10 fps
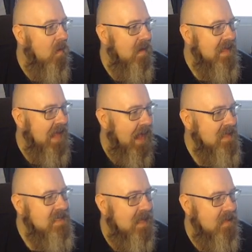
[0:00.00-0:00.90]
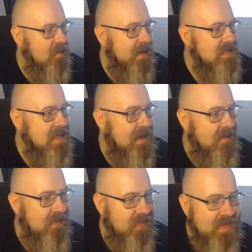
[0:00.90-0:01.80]
I can tell you is
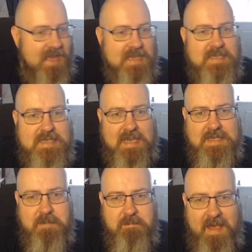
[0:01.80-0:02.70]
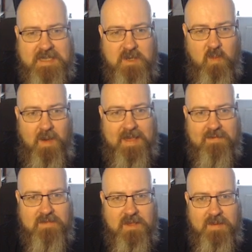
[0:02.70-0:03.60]
this is a better way
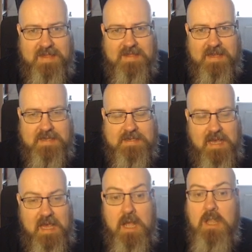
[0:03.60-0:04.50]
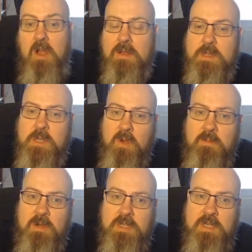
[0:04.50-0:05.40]
of doing things. Not so
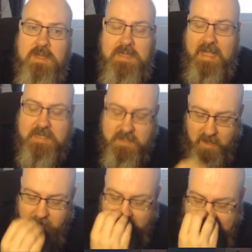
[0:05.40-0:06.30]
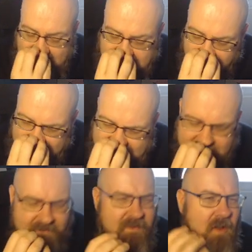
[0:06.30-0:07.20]
much on desktop. On desktop, it
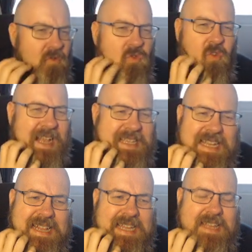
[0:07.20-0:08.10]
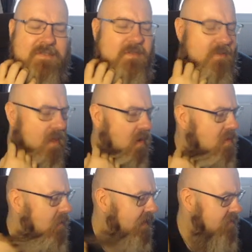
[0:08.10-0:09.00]
doesn't feel drastically different from the
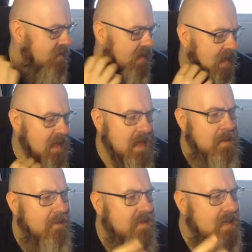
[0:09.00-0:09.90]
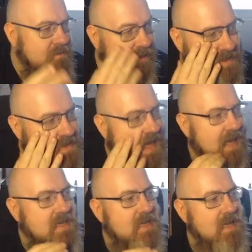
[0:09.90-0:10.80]
old way of doing it, but this
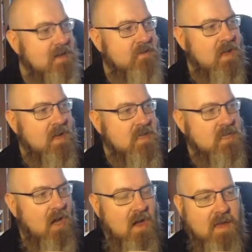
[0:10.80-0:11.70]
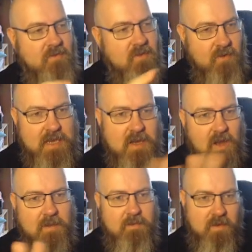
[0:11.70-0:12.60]
presentation of 3
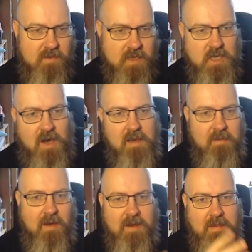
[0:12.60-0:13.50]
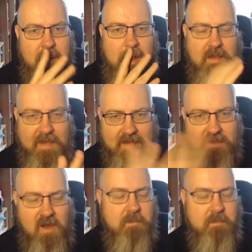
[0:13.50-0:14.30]
columns and your timeline in the middle and then your